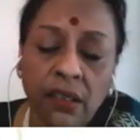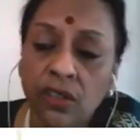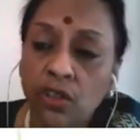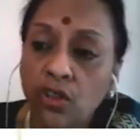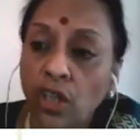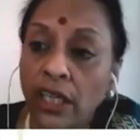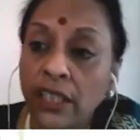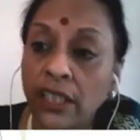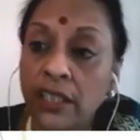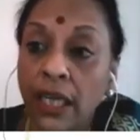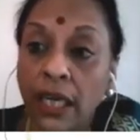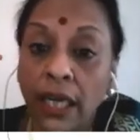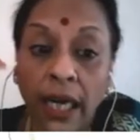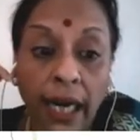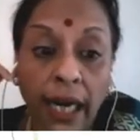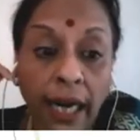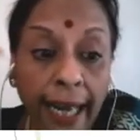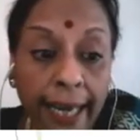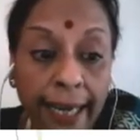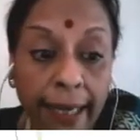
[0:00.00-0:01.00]
Struts
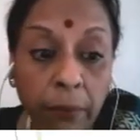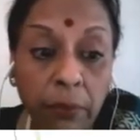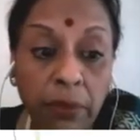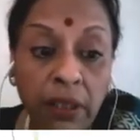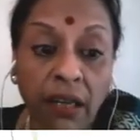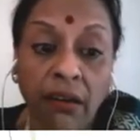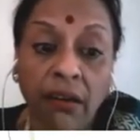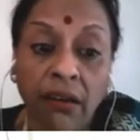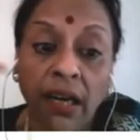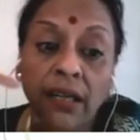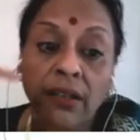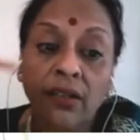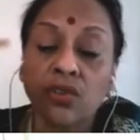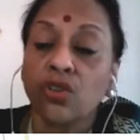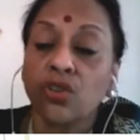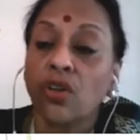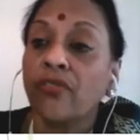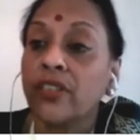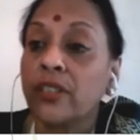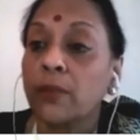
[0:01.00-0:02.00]
and climb the
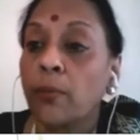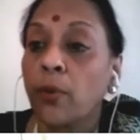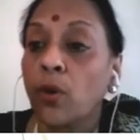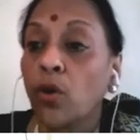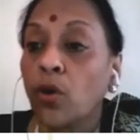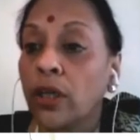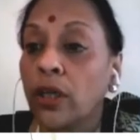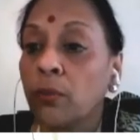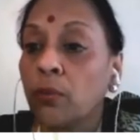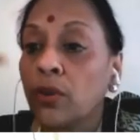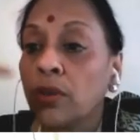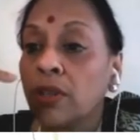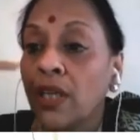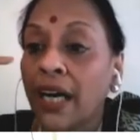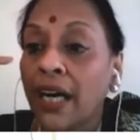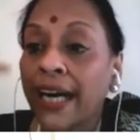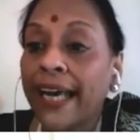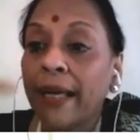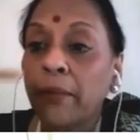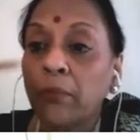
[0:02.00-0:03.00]
rungs of his broken bone.
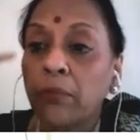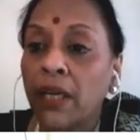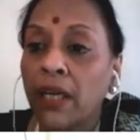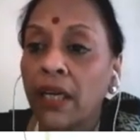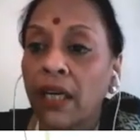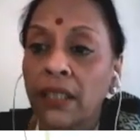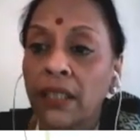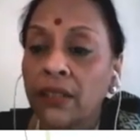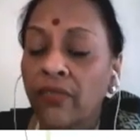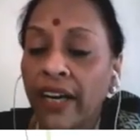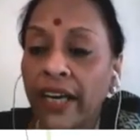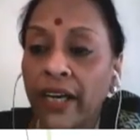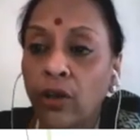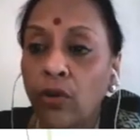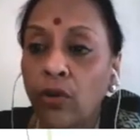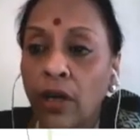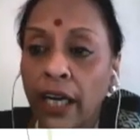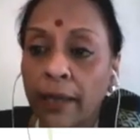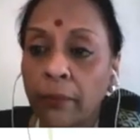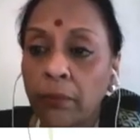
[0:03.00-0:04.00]
Climb the rungs. Where do
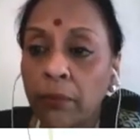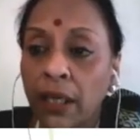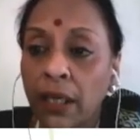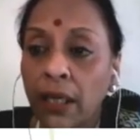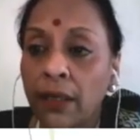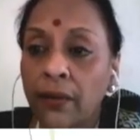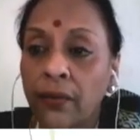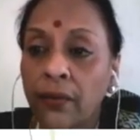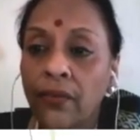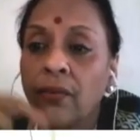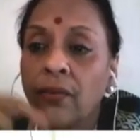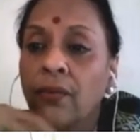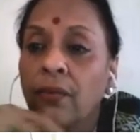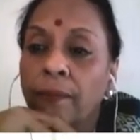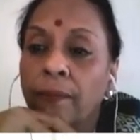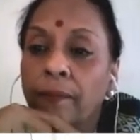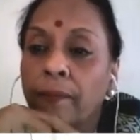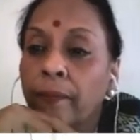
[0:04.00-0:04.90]
you climb the rungs?